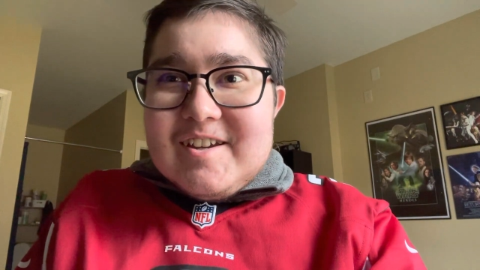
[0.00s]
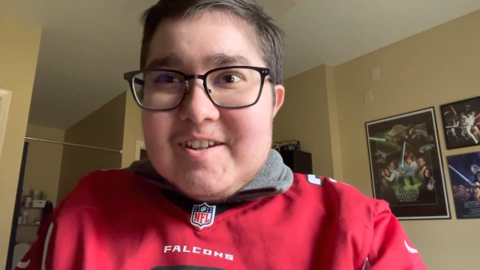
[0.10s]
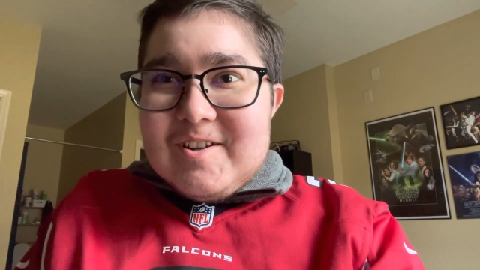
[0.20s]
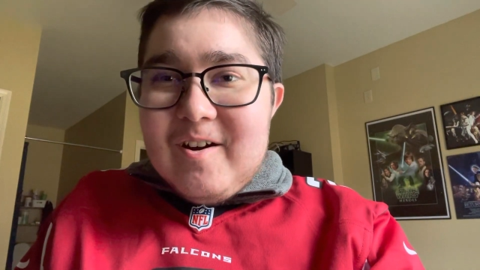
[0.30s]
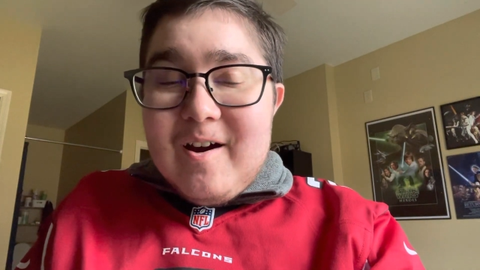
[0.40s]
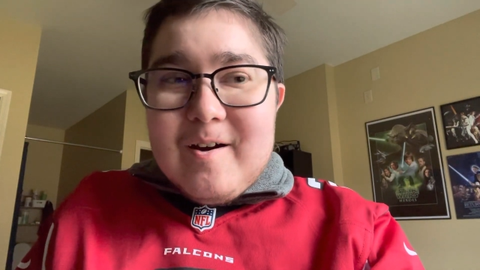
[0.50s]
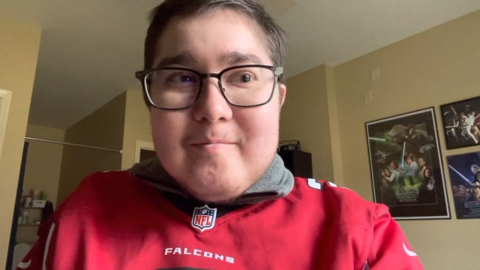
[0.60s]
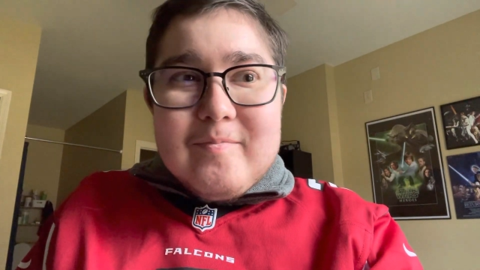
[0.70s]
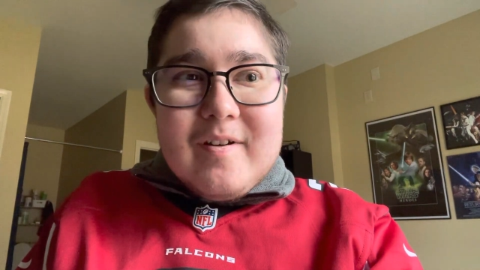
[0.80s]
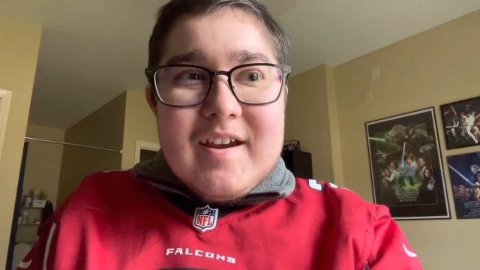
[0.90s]

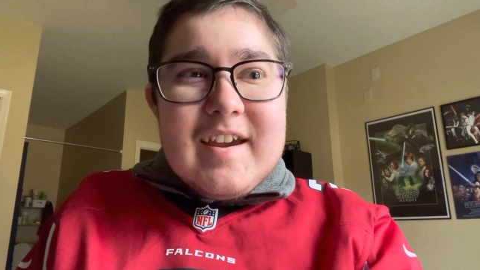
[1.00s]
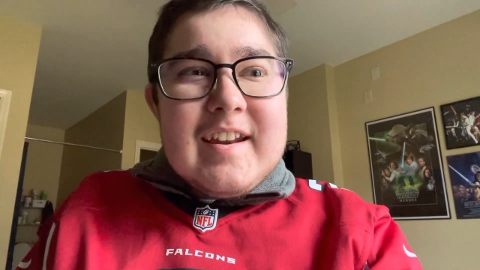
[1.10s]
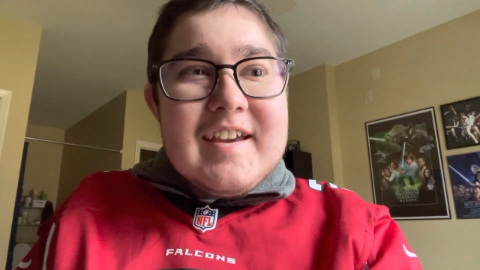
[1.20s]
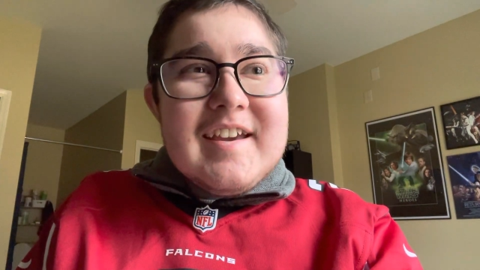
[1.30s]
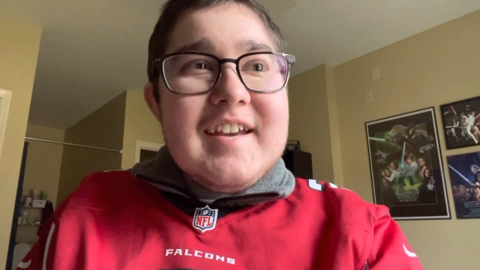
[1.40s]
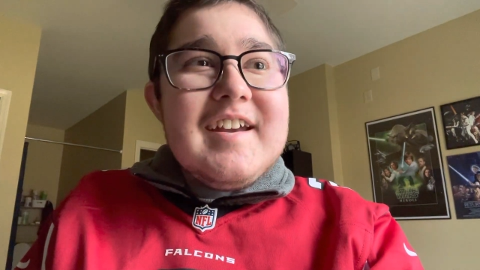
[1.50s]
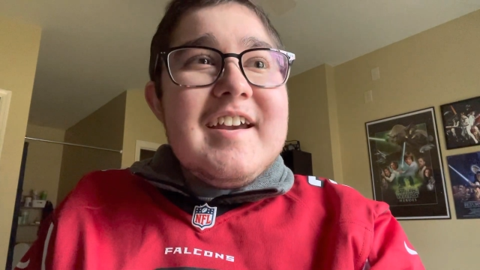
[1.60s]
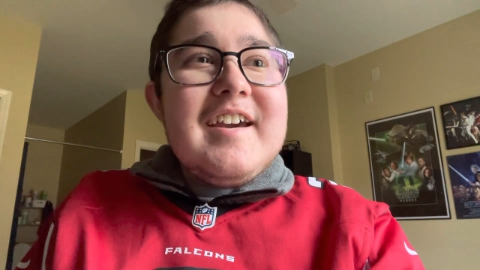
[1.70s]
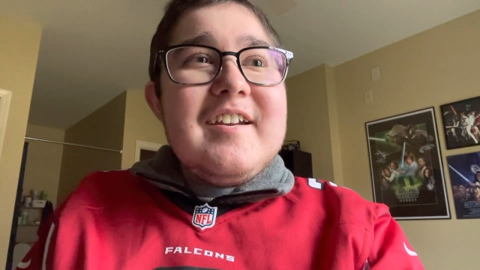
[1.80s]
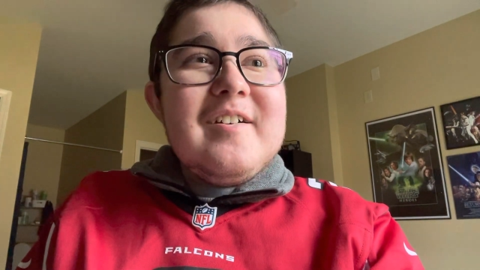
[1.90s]
Tom Brady.
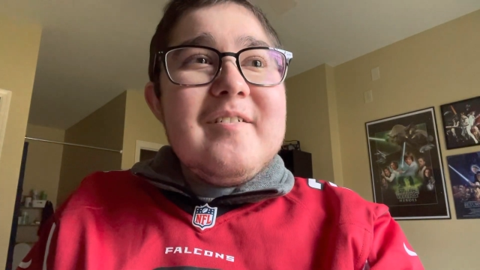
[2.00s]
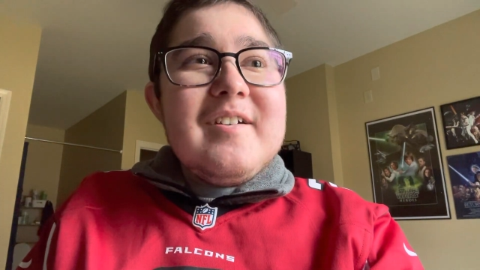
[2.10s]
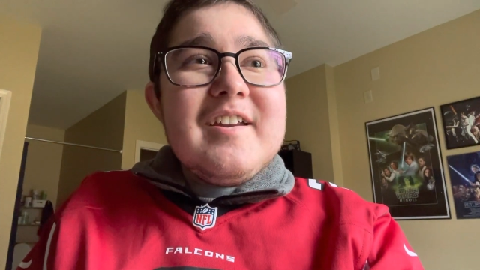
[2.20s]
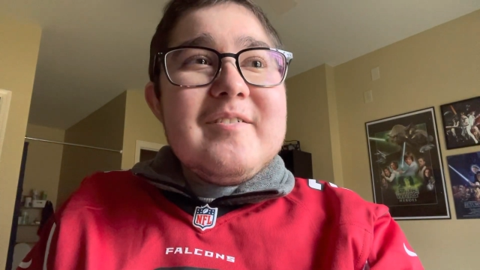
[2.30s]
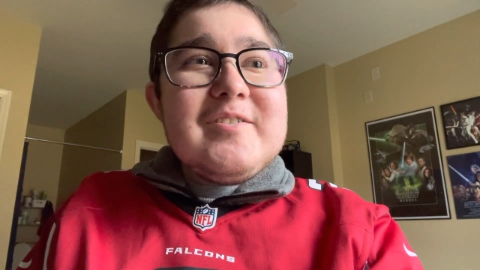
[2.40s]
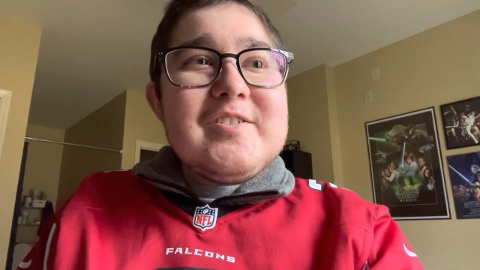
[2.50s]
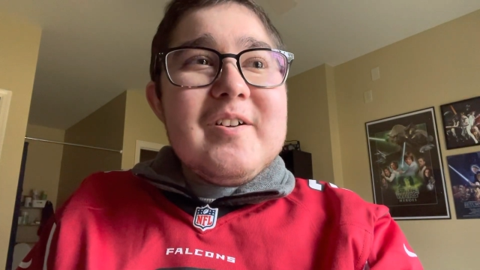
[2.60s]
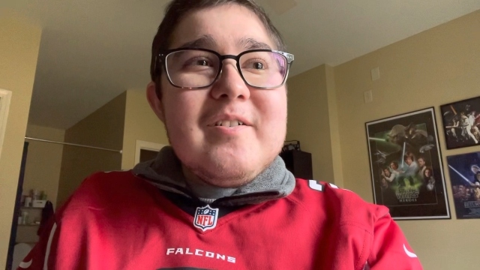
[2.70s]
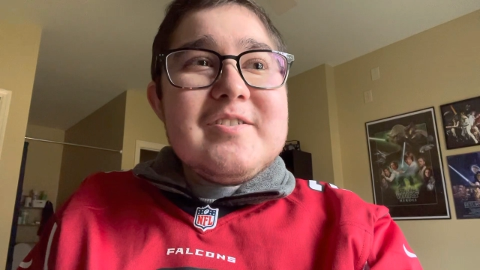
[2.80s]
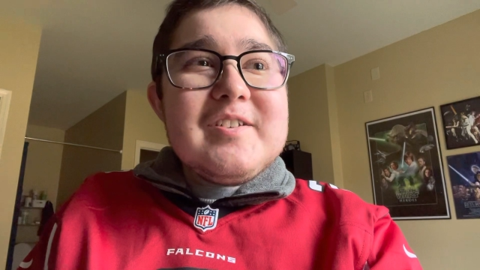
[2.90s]
You know, you know what
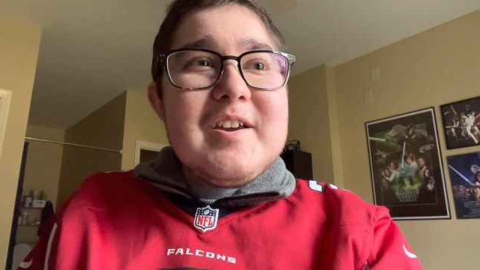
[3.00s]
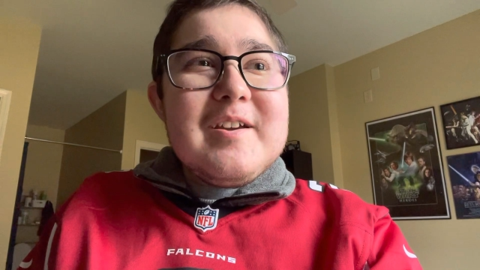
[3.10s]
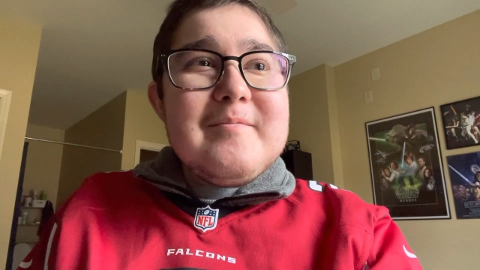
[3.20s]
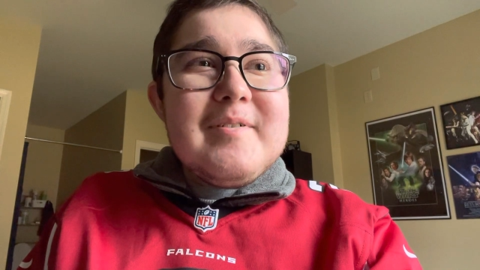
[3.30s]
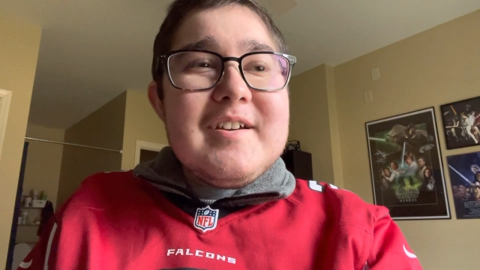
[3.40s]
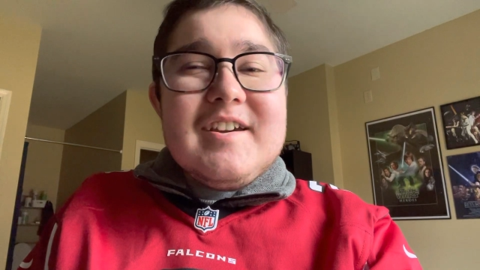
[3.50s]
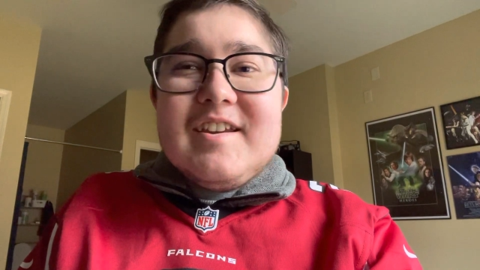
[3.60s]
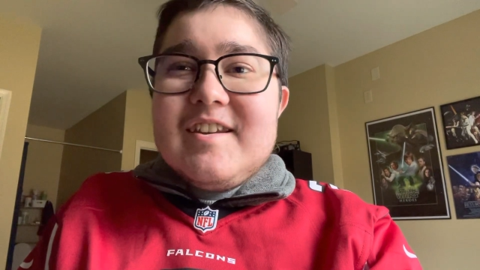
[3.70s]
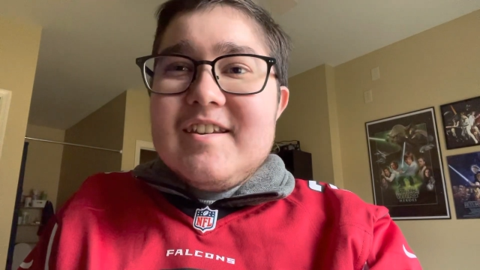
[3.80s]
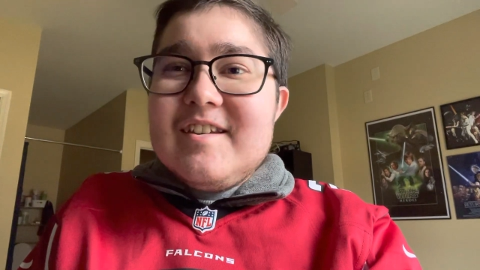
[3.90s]
y'all are saying, but
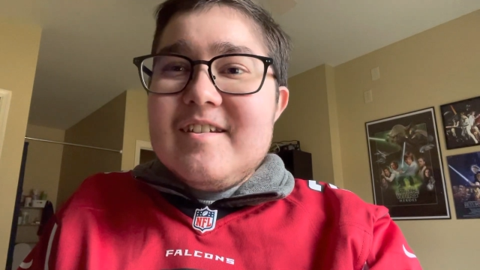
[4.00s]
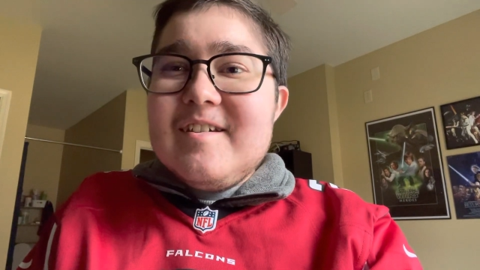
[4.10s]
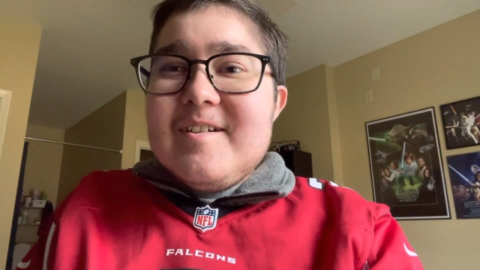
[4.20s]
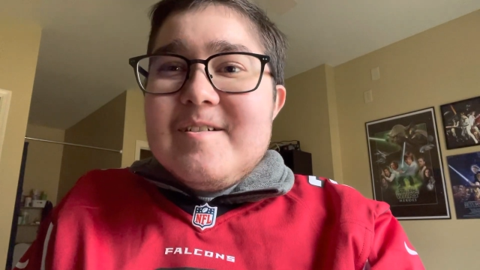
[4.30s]
he didn't.